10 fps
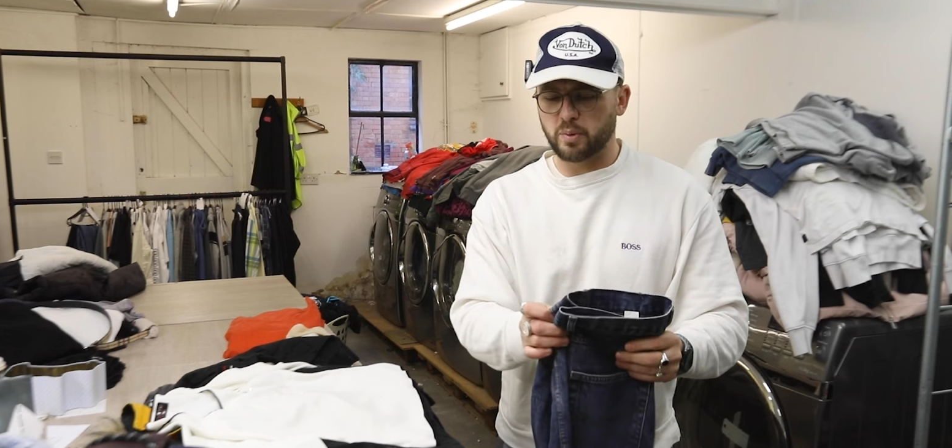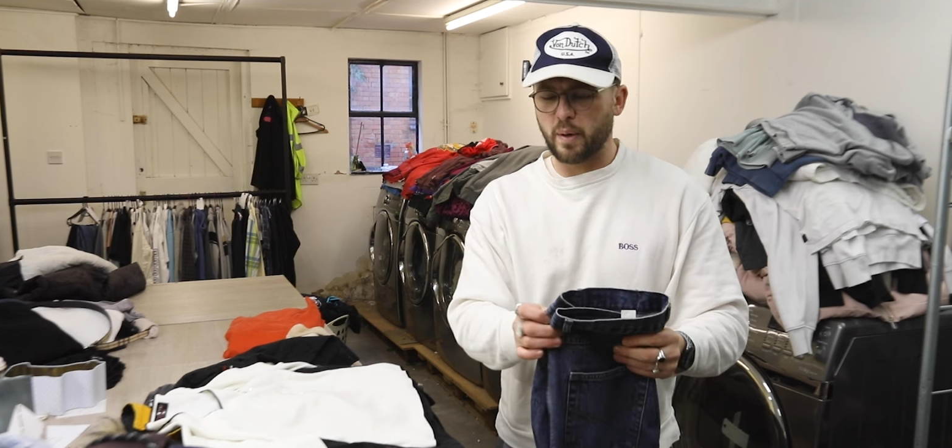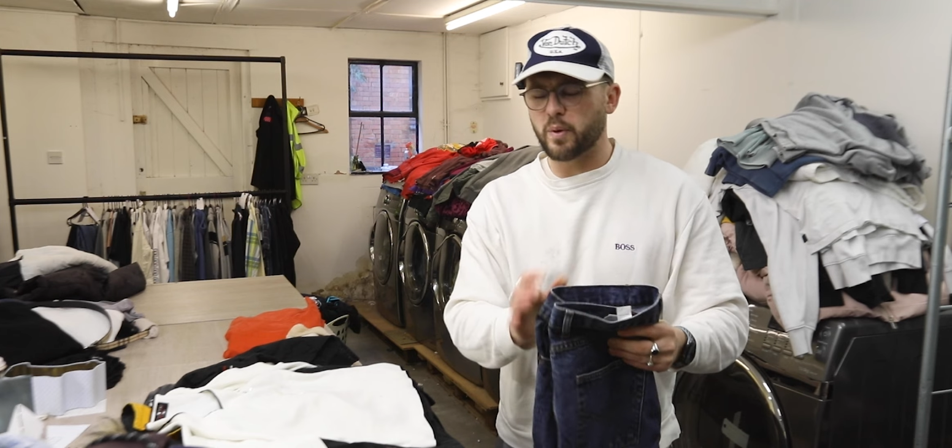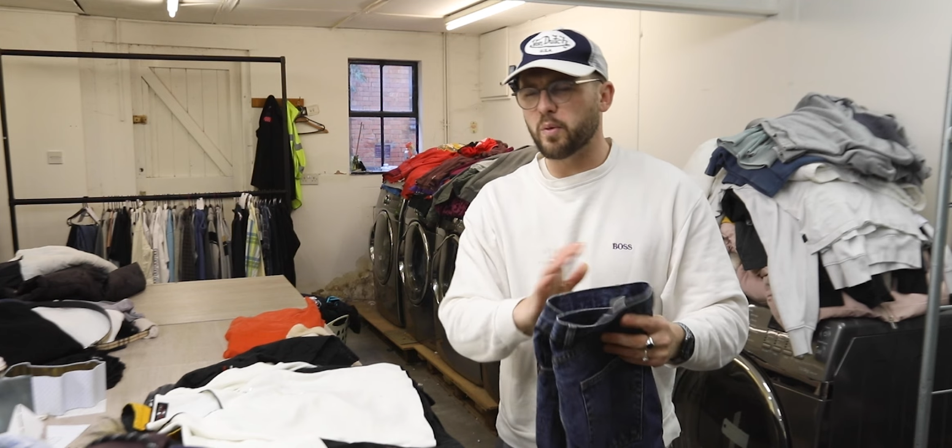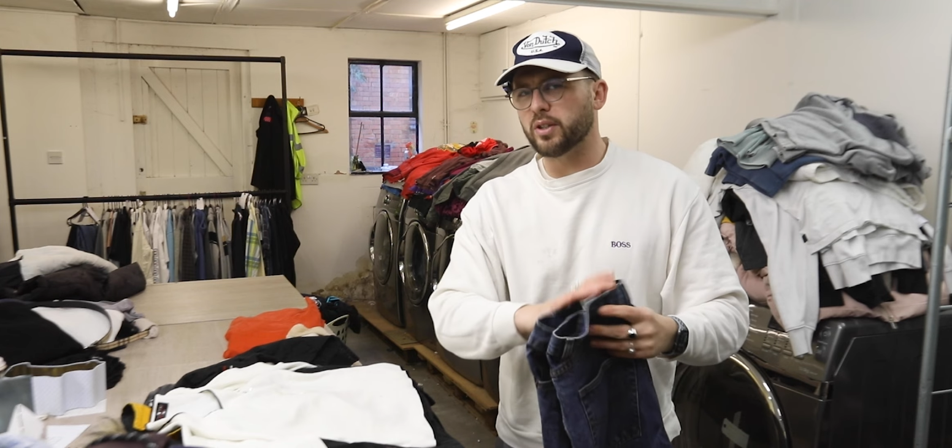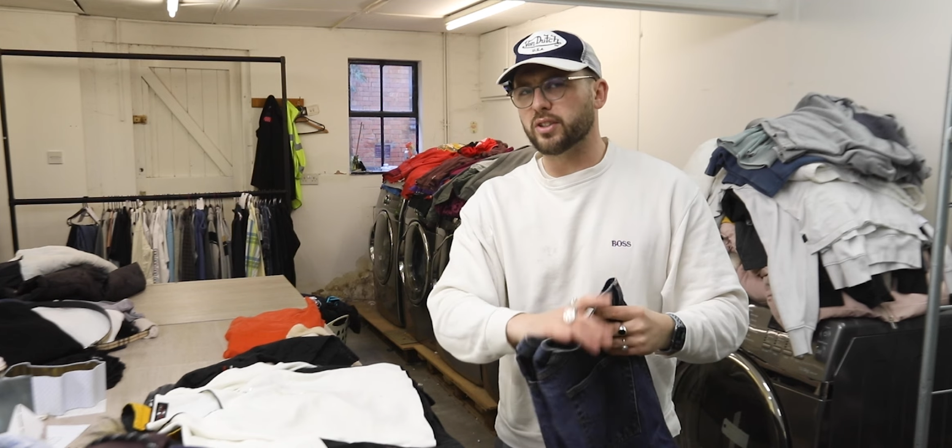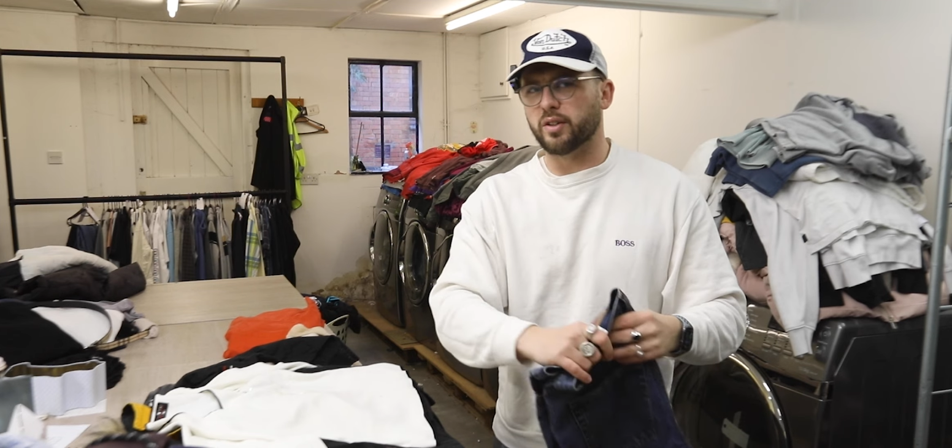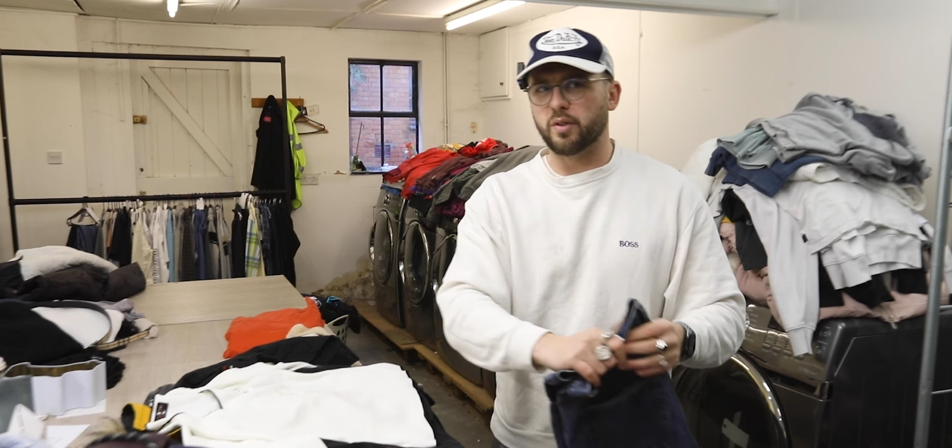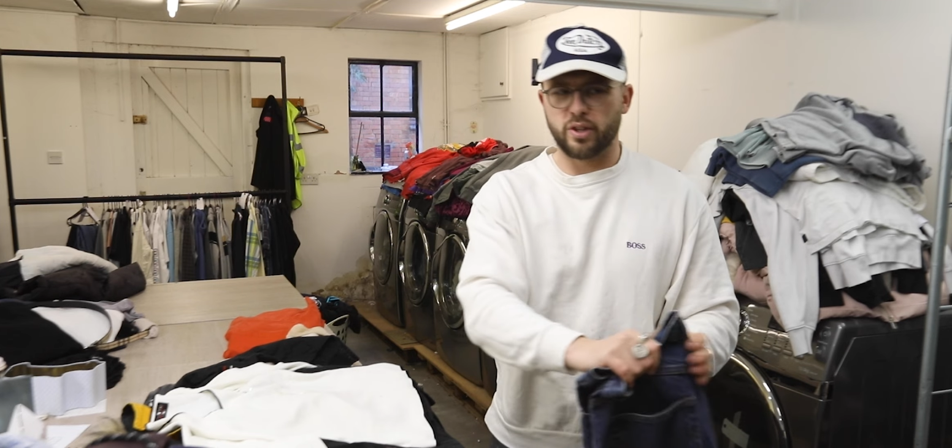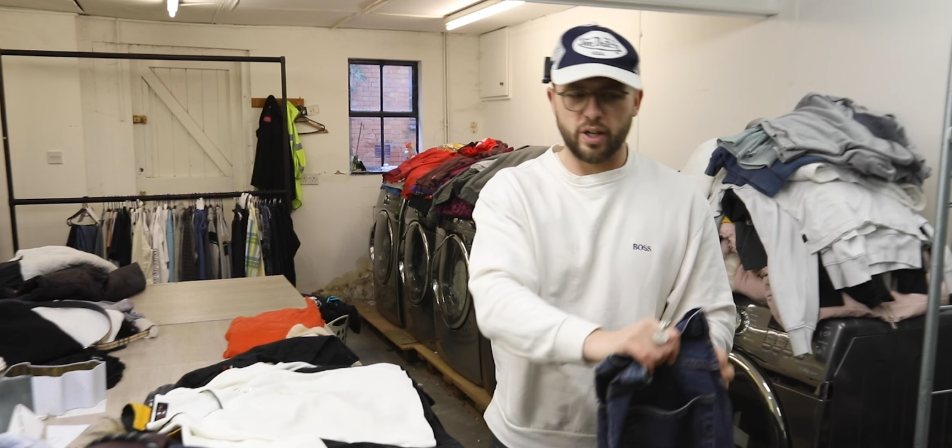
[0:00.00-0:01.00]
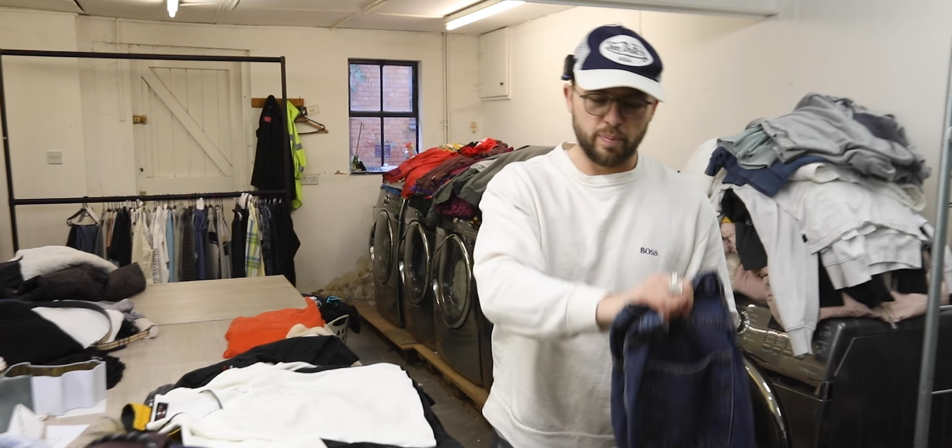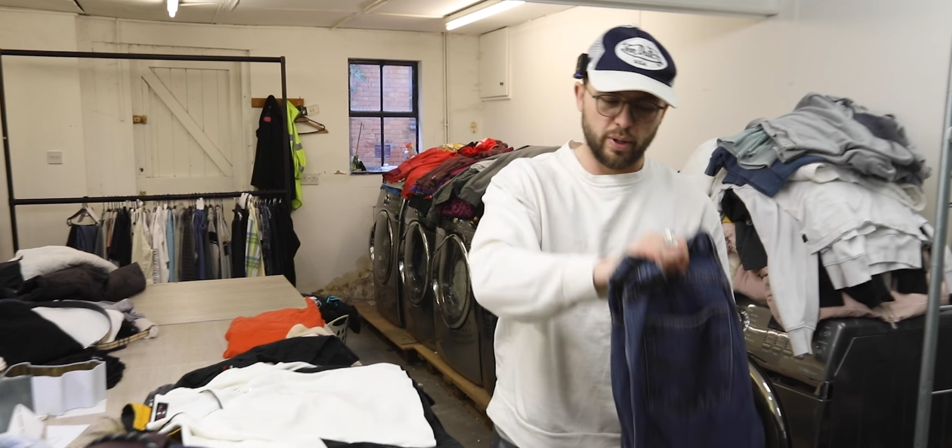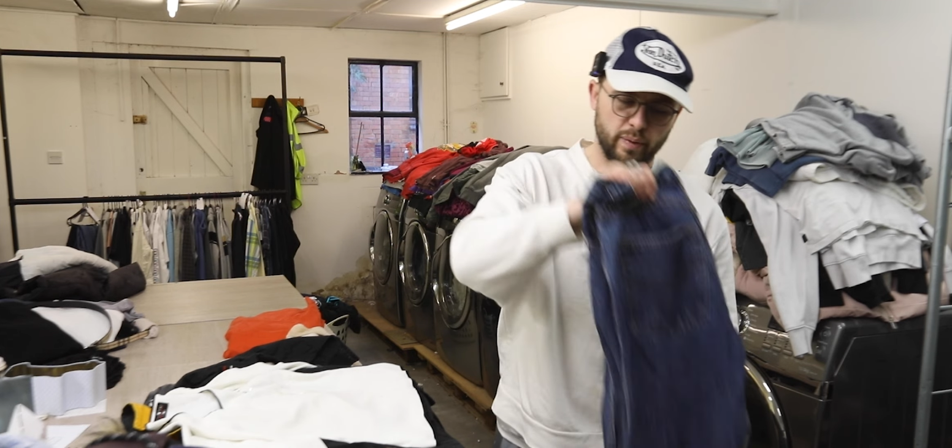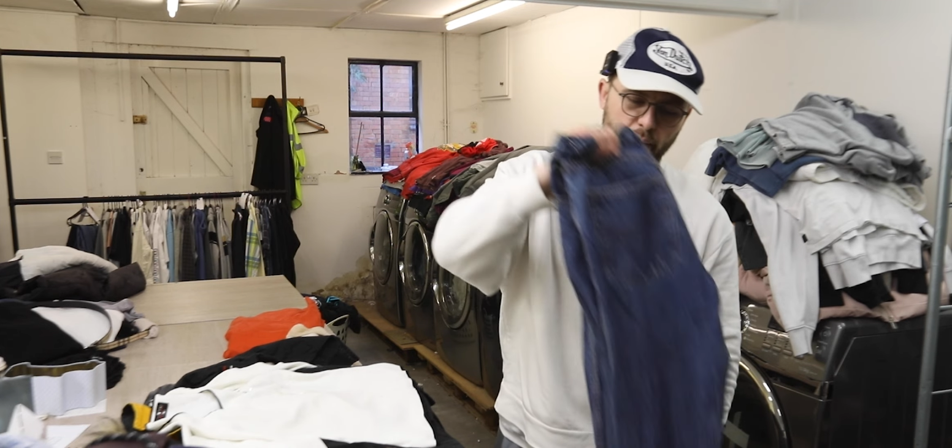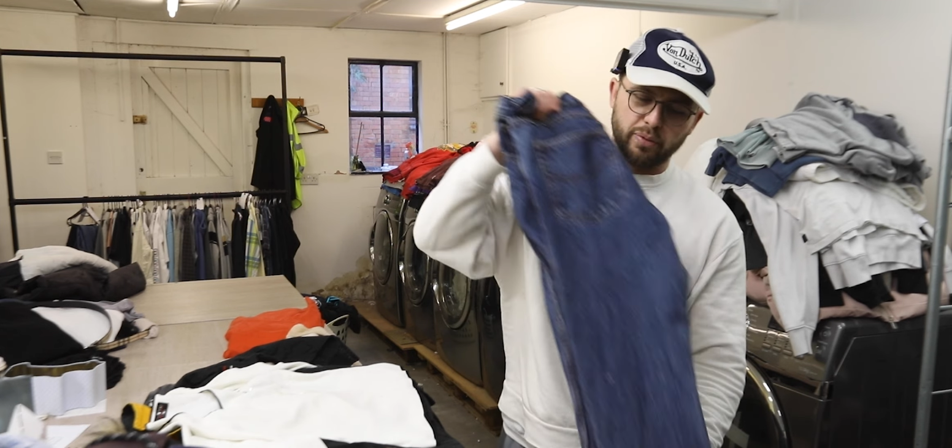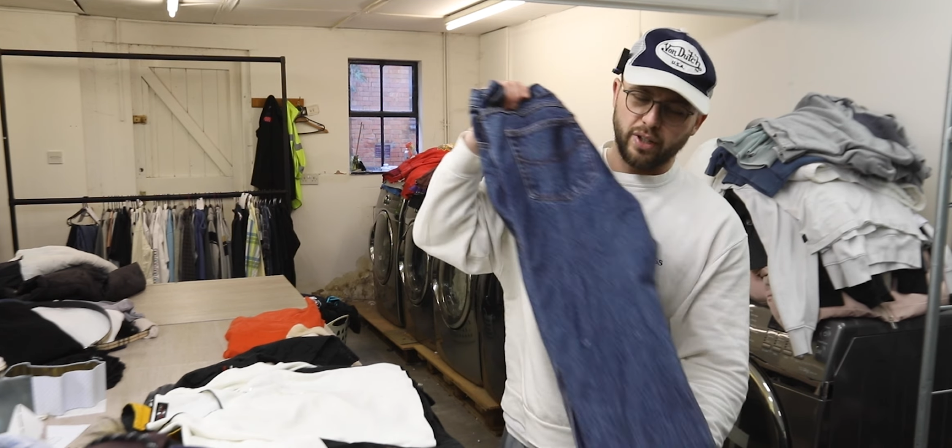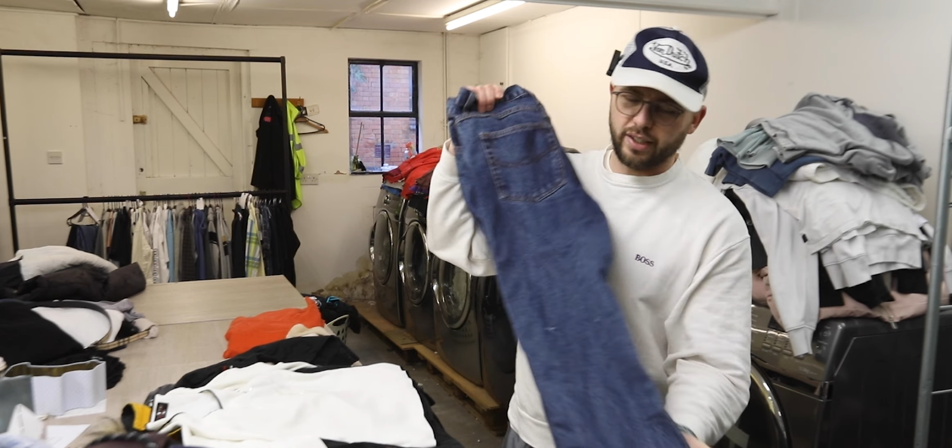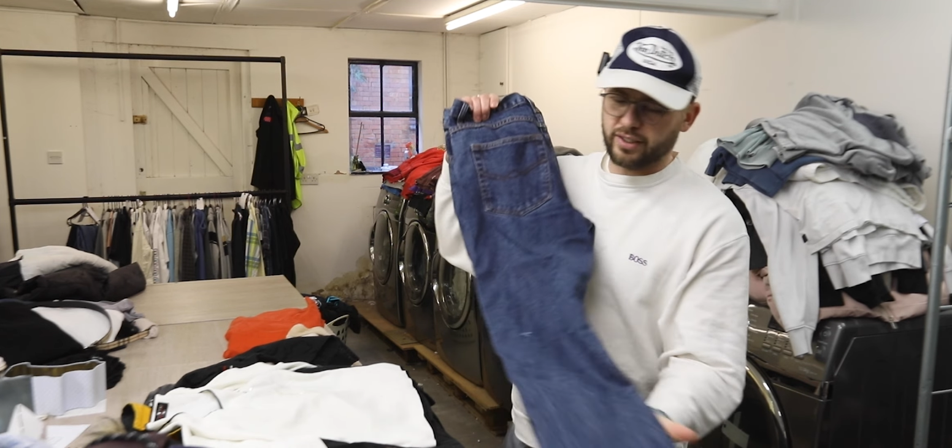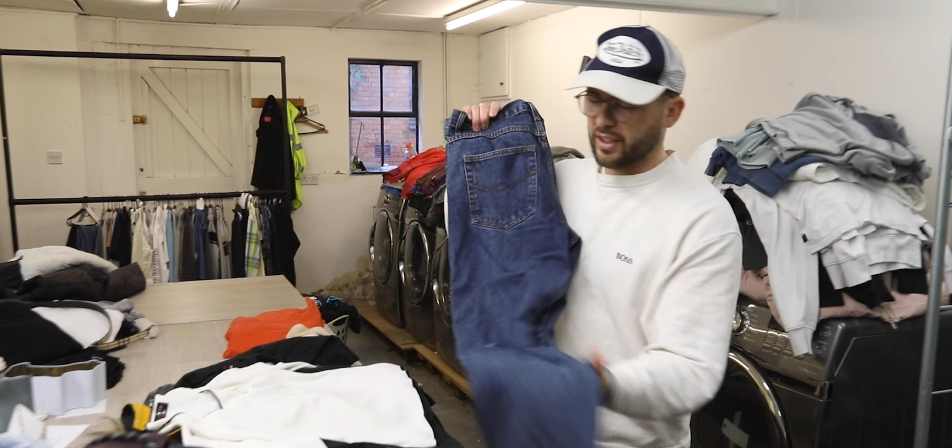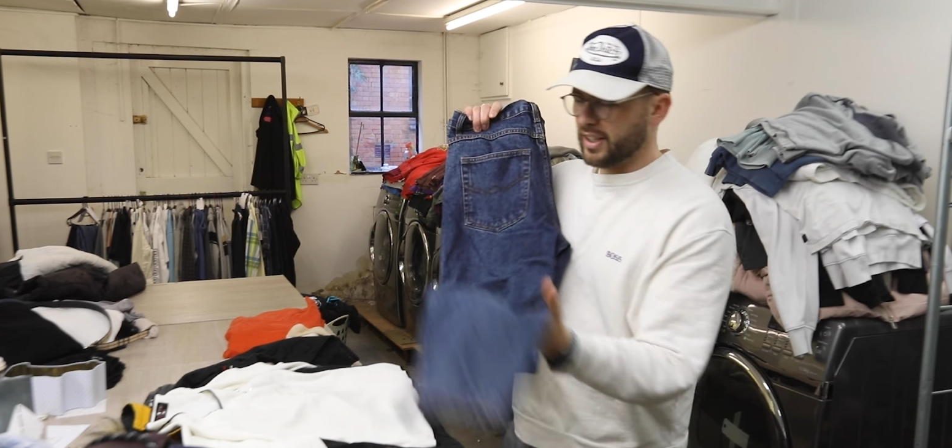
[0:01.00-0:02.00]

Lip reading: when we was on a third-party website, so